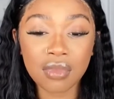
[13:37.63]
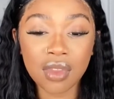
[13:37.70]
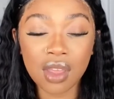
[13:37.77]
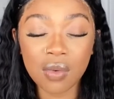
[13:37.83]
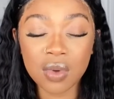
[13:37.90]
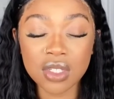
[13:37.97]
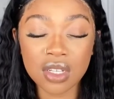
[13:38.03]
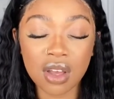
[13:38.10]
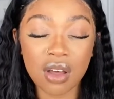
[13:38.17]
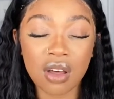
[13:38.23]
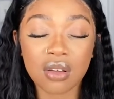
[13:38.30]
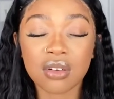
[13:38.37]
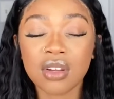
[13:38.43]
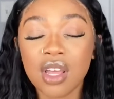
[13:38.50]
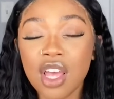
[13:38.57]
what's it called,
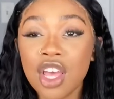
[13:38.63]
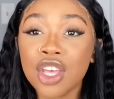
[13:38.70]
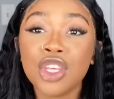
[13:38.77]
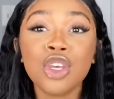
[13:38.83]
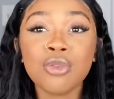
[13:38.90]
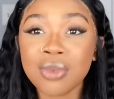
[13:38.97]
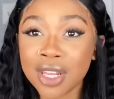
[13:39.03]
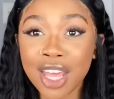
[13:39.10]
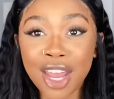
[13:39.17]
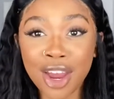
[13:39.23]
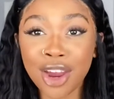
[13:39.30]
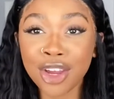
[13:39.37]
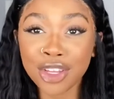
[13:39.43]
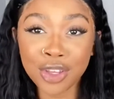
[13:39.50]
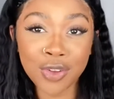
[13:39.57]
human hair
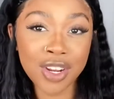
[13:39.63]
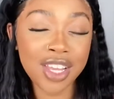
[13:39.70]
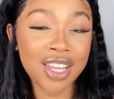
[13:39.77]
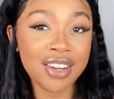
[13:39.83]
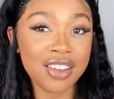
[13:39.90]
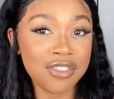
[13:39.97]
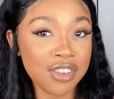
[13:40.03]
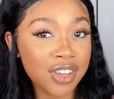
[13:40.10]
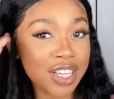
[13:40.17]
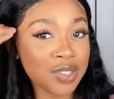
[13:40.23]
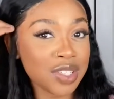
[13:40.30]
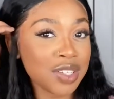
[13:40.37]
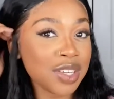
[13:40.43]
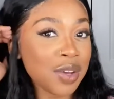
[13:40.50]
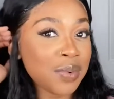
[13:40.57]
unit, if you guys
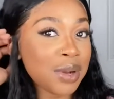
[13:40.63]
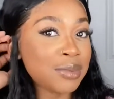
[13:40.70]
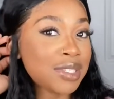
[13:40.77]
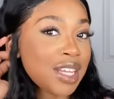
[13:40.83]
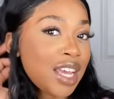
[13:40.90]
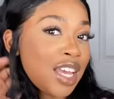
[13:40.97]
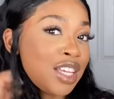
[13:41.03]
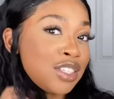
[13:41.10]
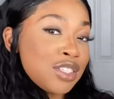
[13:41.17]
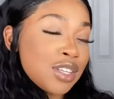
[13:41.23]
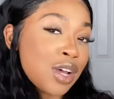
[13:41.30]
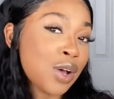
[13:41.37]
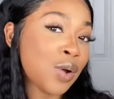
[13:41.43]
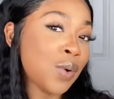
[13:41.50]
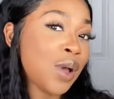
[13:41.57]
get what I'm saying.
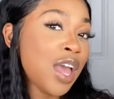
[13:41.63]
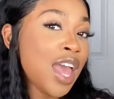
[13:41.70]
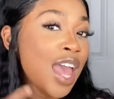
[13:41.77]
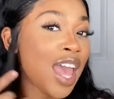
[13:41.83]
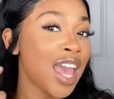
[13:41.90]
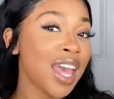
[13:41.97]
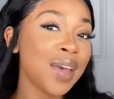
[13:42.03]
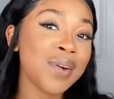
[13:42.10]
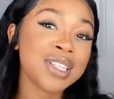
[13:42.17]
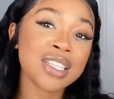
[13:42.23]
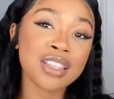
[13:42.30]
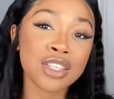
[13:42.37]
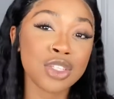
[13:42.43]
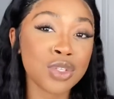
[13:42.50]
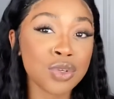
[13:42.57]
So it was
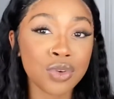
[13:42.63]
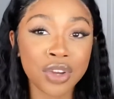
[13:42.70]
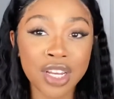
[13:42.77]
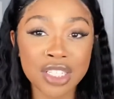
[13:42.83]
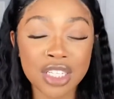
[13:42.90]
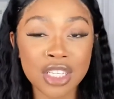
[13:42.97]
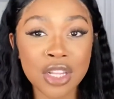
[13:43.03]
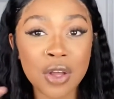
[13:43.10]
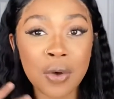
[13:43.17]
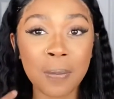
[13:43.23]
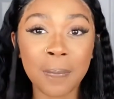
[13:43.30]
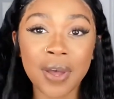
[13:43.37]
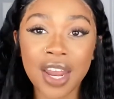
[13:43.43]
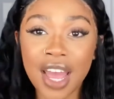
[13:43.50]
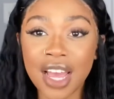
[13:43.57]
nothing too crazy though,
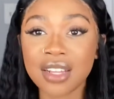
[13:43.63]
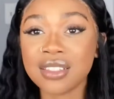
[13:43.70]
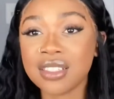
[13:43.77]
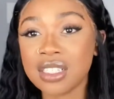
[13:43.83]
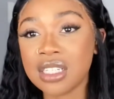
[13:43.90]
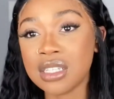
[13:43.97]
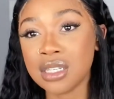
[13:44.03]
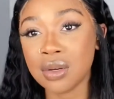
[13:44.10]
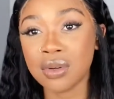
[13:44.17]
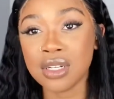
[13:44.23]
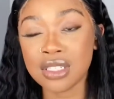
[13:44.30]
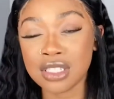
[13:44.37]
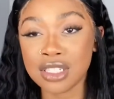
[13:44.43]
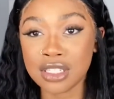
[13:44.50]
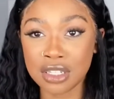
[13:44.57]
but I did notice
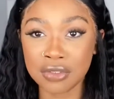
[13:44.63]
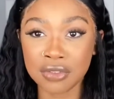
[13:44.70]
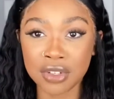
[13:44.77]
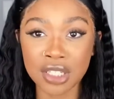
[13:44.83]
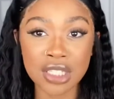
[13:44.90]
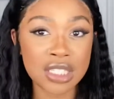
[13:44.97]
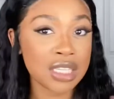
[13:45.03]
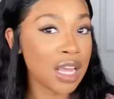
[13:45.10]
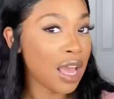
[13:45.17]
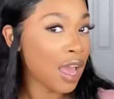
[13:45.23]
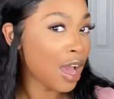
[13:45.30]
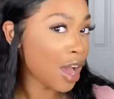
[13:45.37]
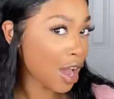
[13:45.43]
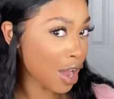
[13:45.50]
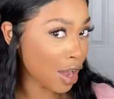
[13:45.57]
a difference.
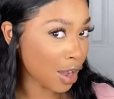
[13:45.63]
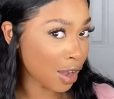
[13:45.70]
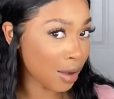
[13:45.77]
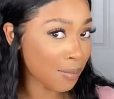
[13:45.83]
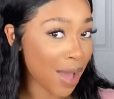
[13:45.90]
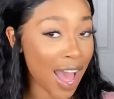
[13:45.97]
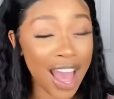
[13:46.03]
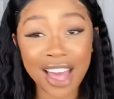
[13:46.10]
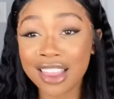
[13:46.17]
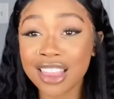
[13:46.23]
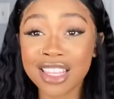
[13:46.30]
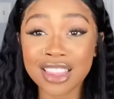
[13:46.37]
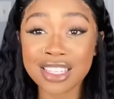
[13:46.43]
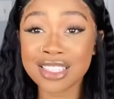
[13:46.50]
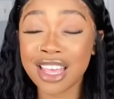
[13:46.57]
I think
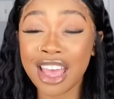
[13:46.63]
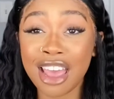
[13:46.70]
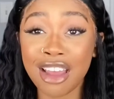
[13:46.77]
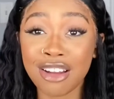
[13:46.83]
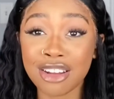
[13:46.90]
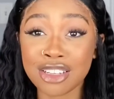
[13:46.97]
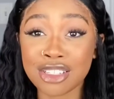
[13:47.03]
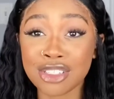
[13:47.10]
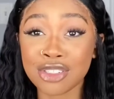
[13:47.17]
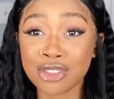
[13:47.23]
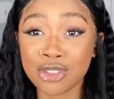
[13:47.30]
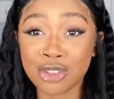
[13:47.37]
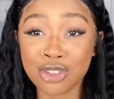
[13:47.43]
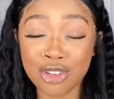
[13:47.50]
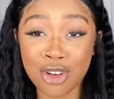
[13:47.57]
this hair is
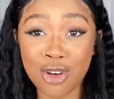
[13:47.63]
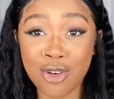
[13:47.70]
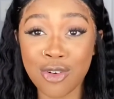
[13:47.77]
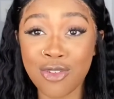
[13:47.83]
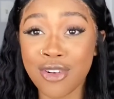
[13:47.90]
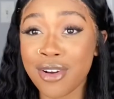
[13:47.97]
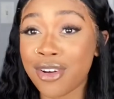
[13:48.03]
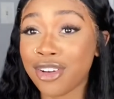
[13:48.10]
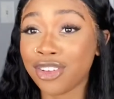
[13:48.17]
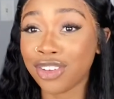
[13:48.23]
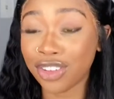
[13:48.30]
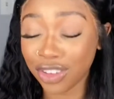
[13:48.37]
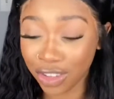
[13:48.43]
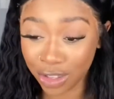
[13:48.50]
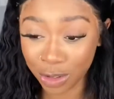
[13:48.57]
so
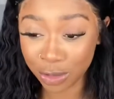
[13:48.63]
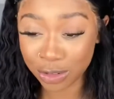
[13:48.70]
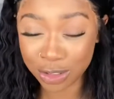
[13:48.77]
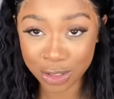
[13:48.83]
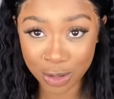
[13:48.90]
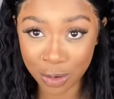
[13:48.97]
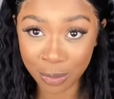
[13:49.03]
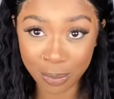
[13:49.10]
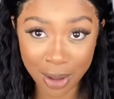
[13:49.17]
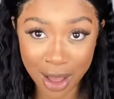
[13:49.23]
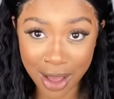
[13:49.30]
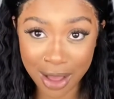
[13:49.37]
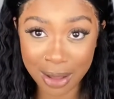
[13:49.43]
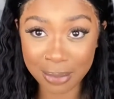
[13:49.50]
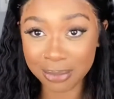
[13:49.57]
cute, so
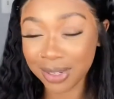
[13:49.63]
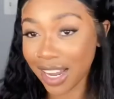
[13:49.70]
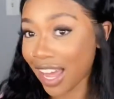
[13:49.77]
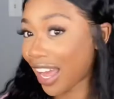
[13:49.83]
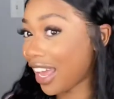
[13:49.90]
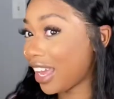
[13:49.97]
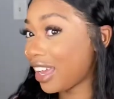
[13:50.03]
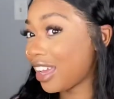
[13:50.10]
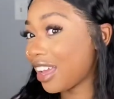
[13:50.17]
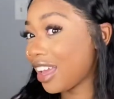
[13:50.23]
bomb. Like,